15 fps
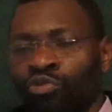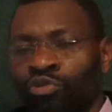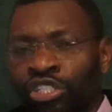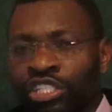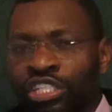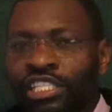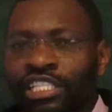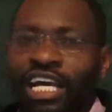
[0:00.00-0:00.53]

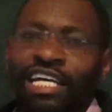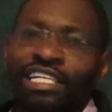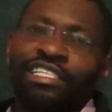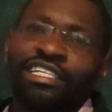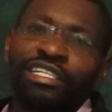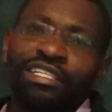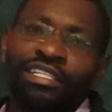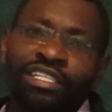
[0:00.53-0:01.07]
was
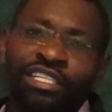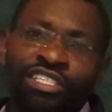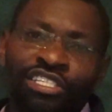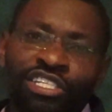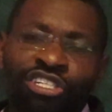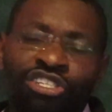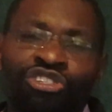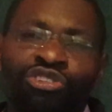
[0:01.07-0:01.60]
discussing
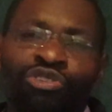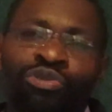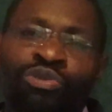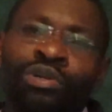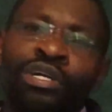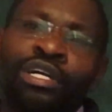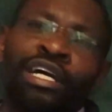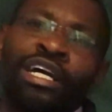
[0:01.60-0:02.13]
this issue
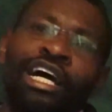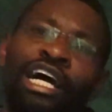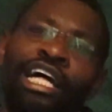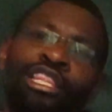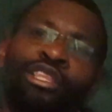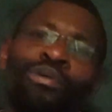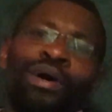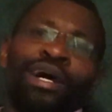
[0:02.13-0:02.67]

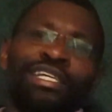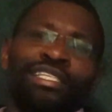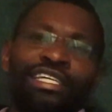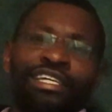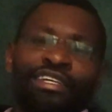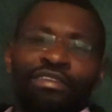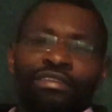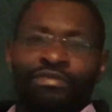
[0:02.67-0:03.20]
and they were
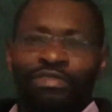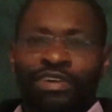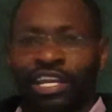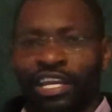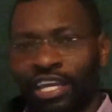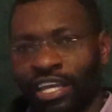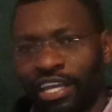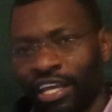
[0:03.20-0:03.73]
asking
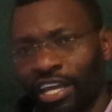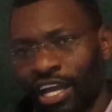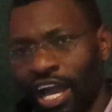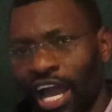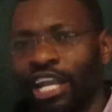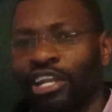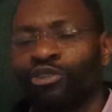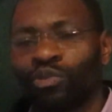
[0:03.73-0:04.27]
very
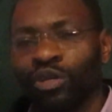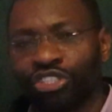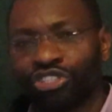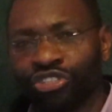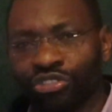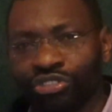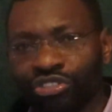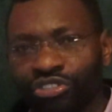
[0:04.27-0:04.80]
hard
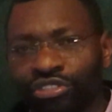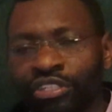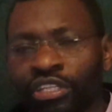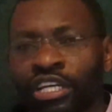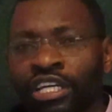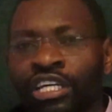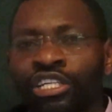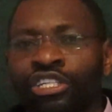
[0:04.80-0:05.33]
questions
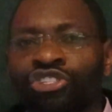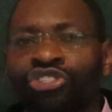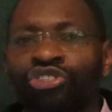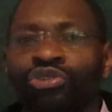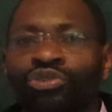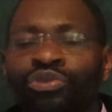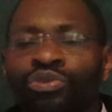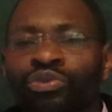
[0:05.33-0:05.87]

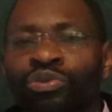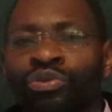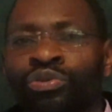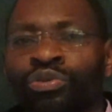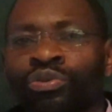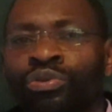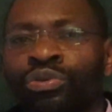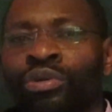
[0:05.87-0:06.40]

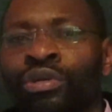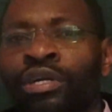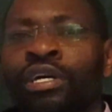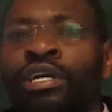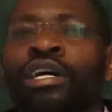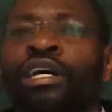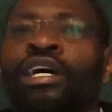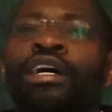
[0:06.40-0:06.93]
to
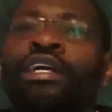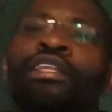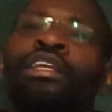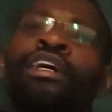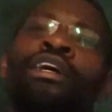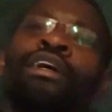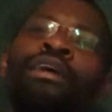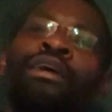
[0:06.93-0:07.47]

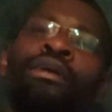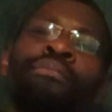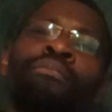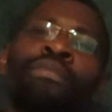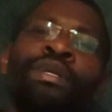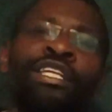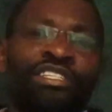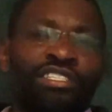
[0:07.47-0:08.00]
the
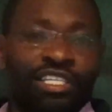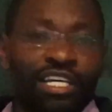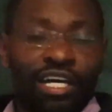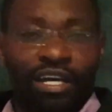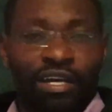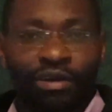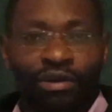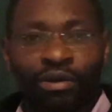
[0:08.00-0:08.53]

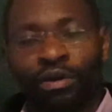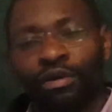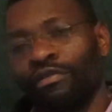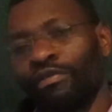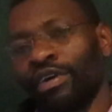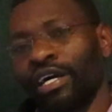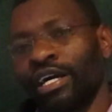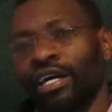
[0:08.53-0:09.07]
minister
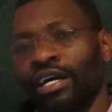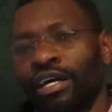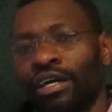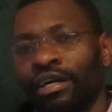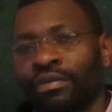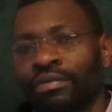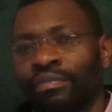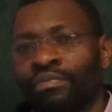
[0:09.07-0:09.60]
of
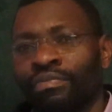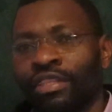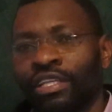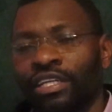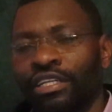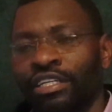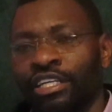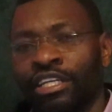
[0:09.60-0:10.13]
uh,
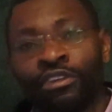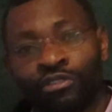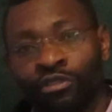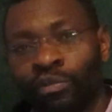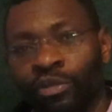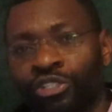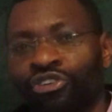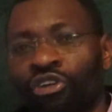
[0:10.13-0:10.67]

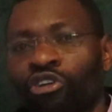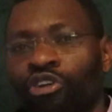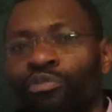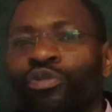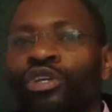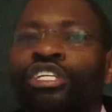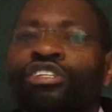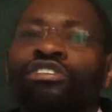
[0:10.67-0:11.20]
information
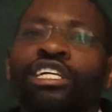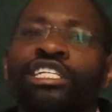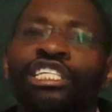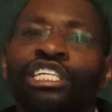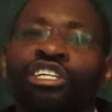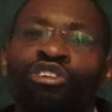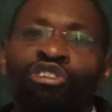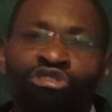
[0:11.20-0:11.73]
communication and
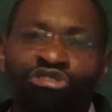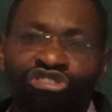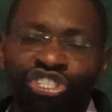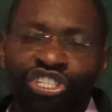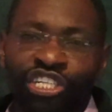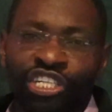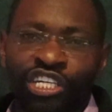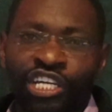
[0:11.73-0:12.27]

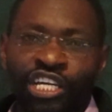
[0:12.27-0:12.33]
technology